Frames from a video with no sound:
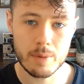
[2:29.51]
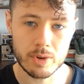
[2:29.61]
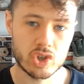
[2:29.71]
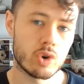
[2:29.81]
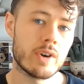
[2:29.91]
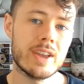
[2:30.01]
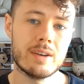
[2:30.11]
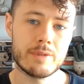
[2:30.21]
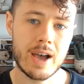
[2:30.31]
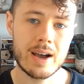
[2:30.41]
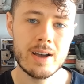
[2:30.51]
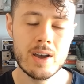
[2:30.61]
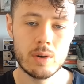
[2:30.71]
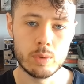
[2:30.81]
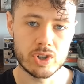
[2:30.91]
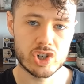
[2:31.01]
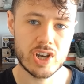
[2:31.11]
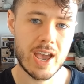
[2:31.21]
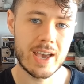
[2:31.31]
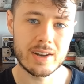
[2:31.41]
A majority of that was
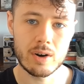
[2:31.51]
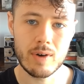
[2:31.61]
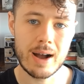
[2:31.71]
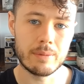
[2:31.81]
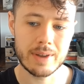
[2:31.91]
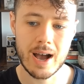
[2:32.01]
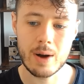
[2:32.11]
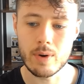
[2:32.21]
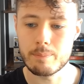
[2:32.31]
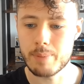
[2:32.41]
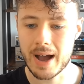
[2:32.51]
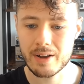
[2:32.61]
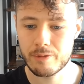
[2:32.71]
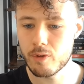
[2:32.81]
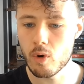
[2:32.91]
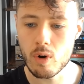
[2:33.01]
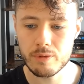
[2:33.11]
shared around our back four.